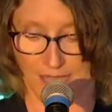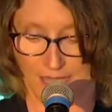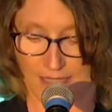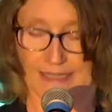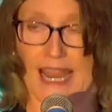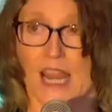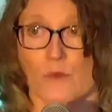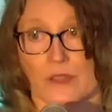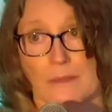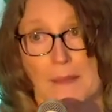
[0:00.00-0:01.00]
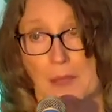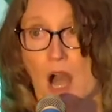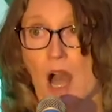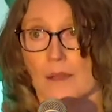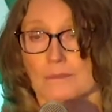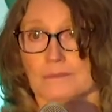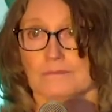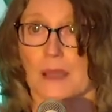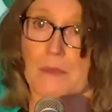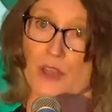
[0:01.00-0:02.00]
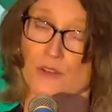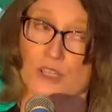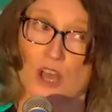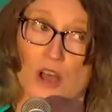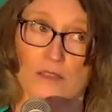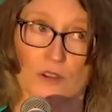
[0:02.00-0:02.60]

staying with my mom, my mother in law,